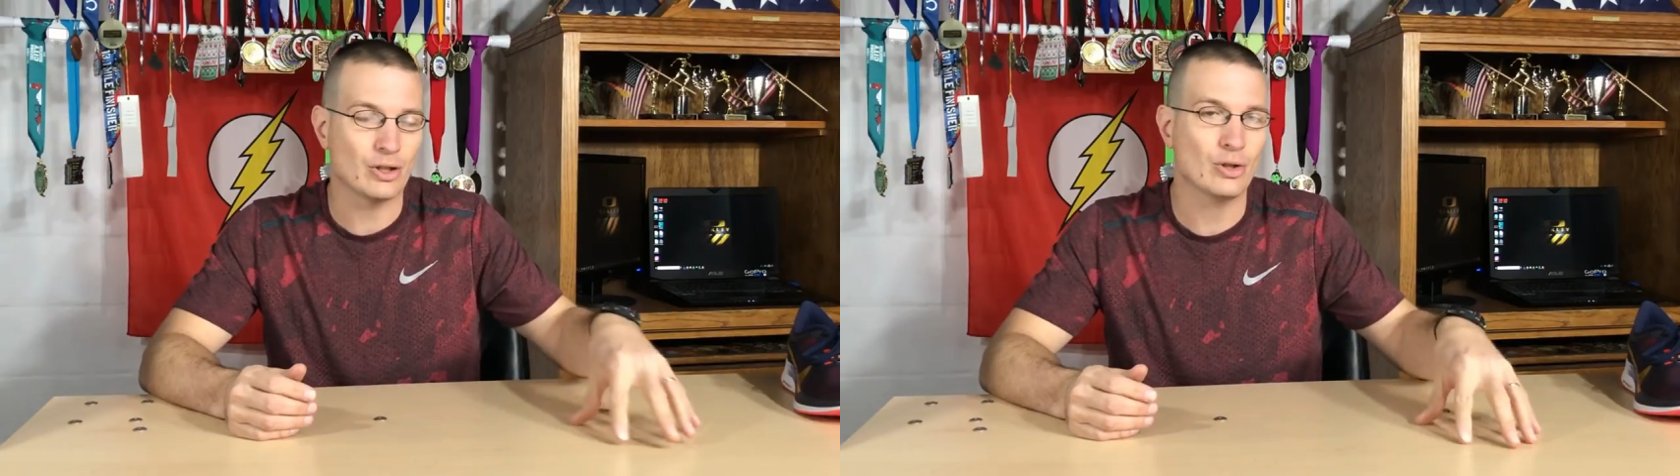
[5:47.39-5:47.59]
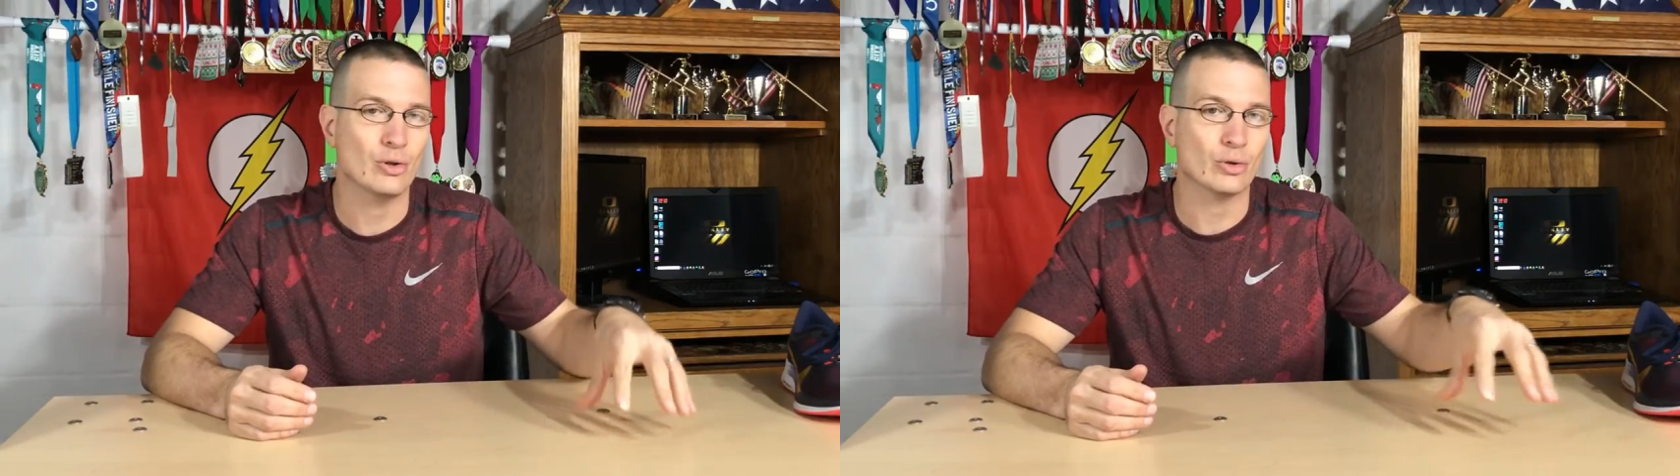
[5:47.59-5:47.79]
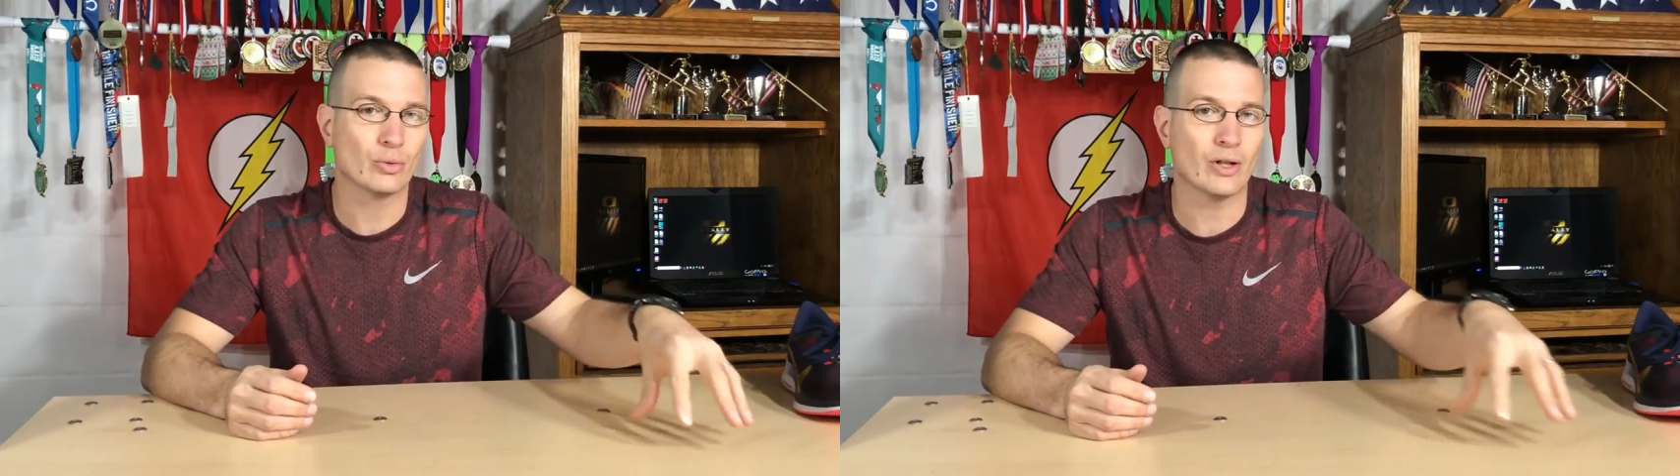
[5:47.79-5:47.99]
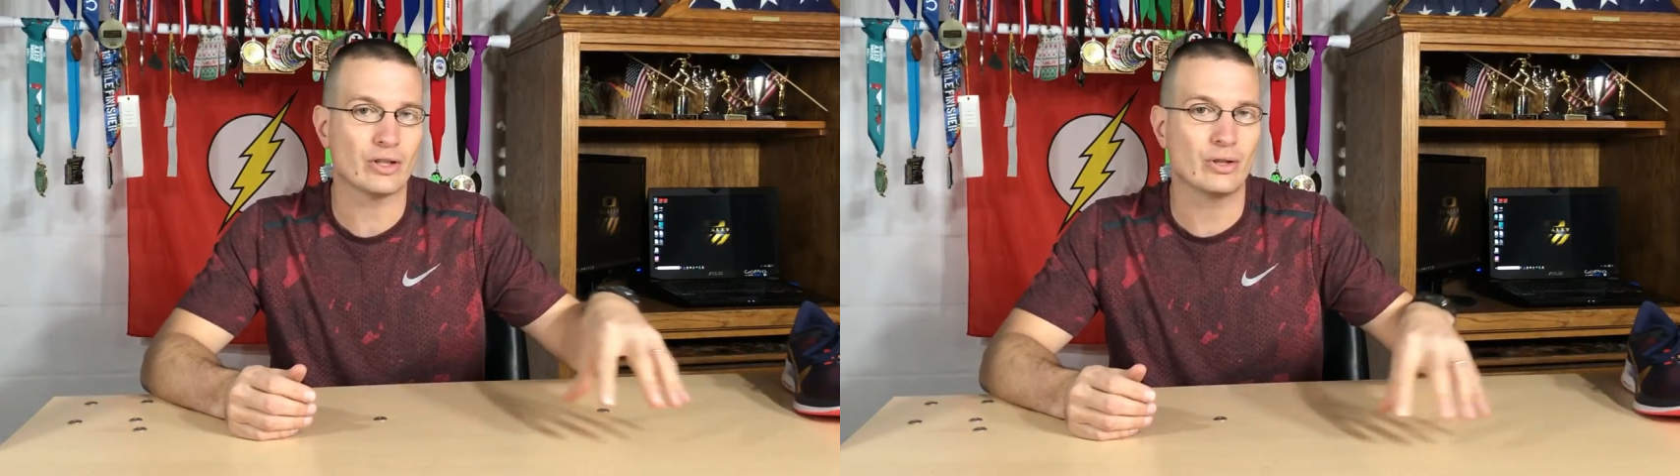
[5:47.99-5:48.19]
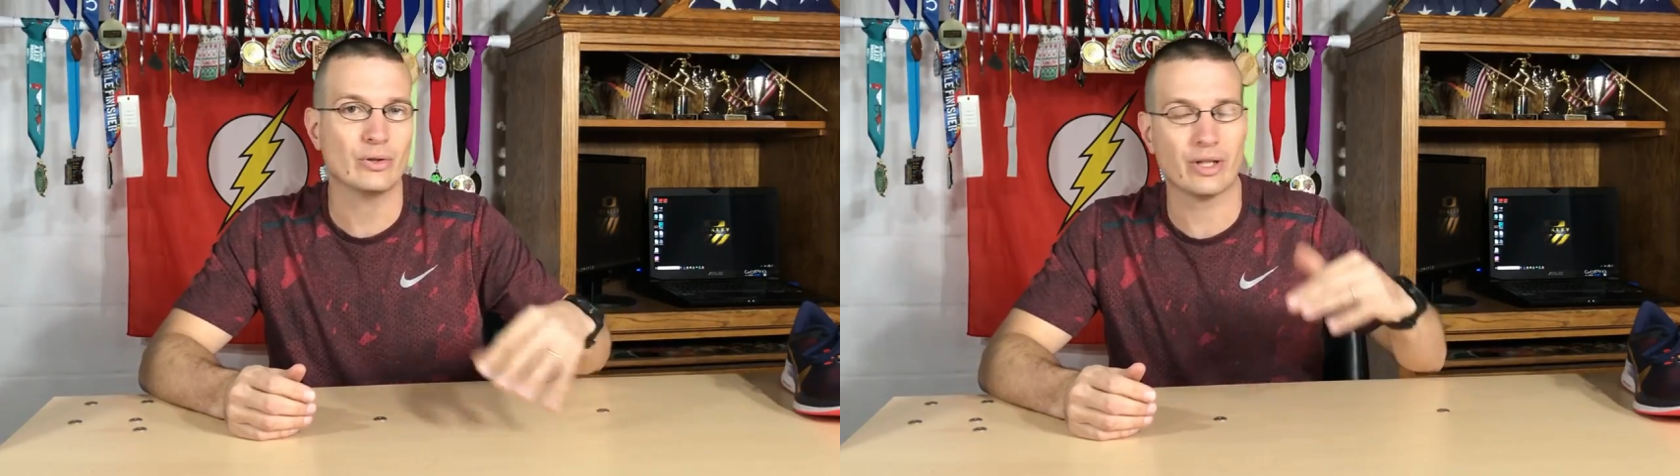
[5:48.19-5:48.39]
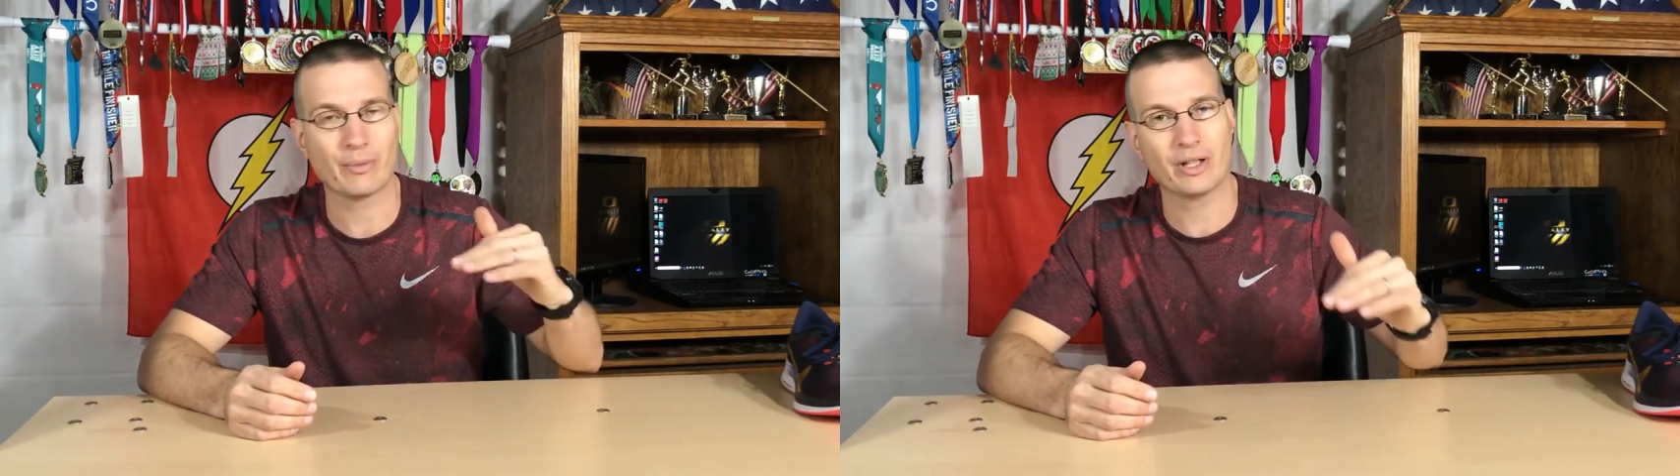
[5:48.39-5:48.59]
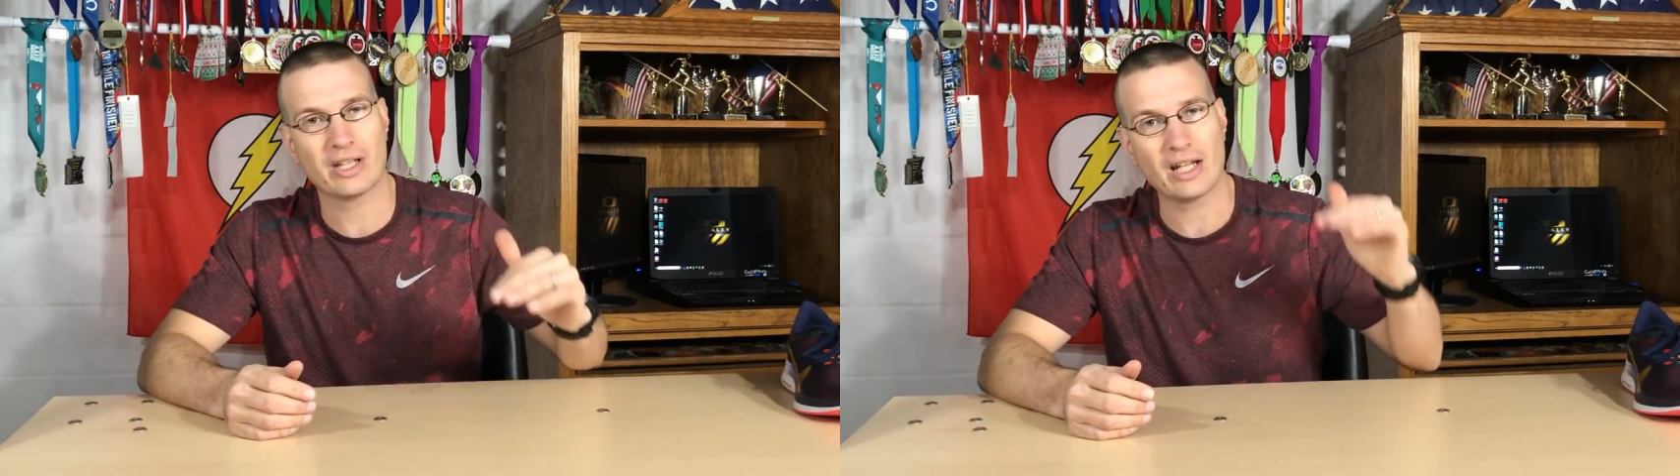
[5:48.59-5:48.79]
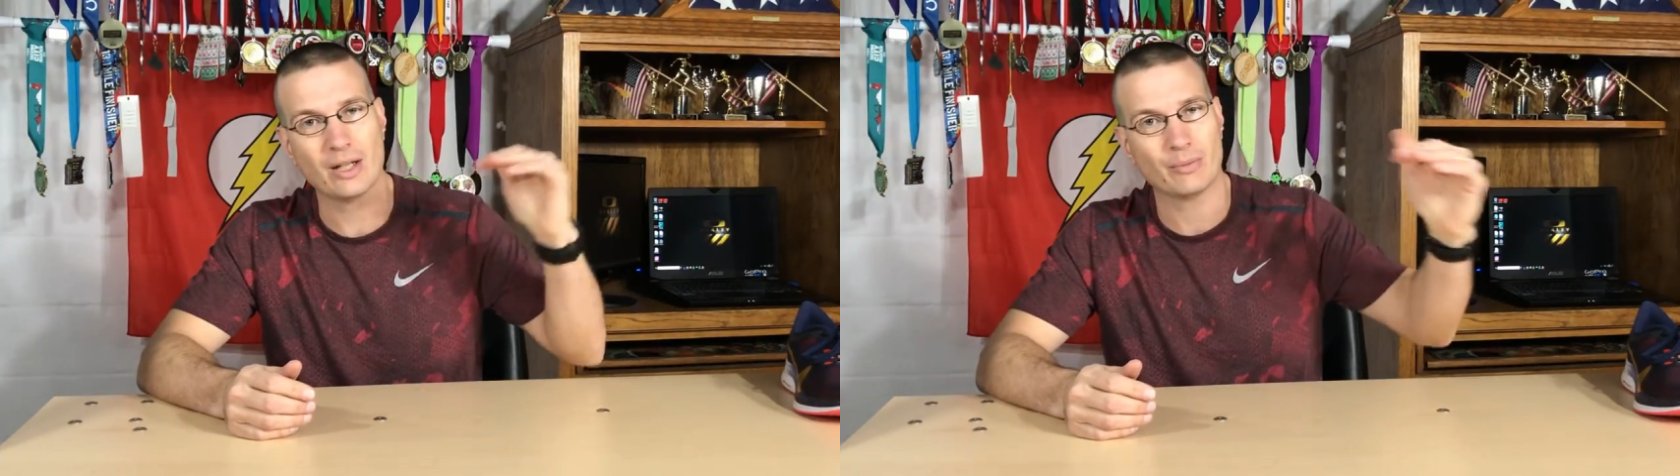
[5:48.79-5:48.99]
choose what shoes I'm going to
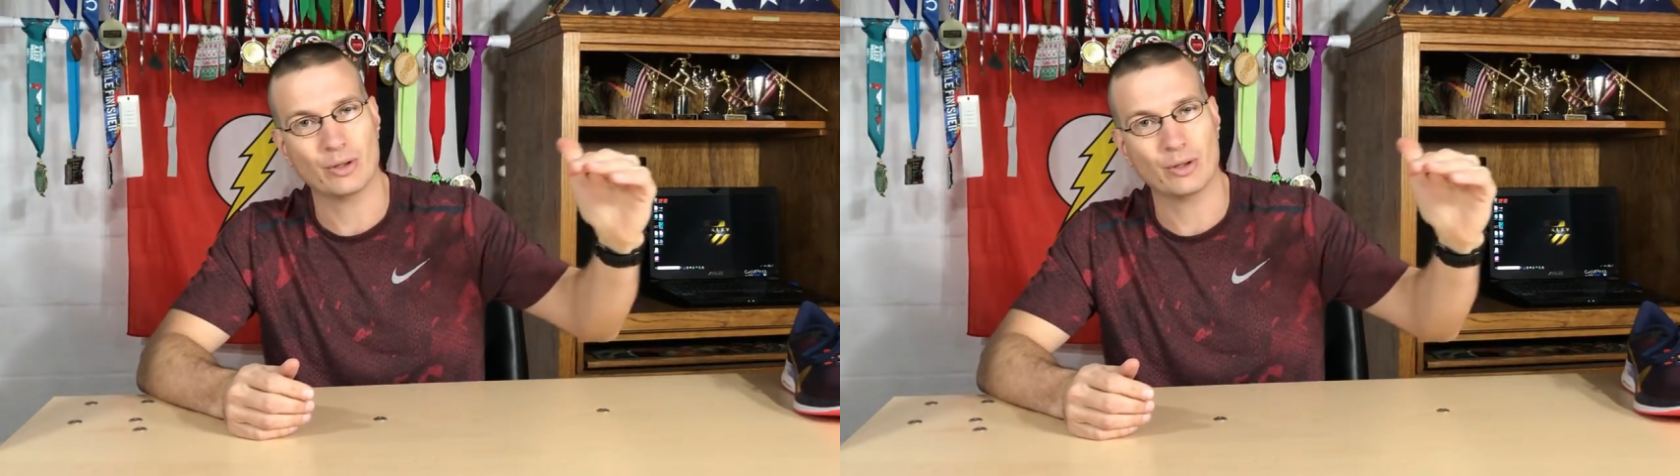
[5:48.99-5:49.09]
take up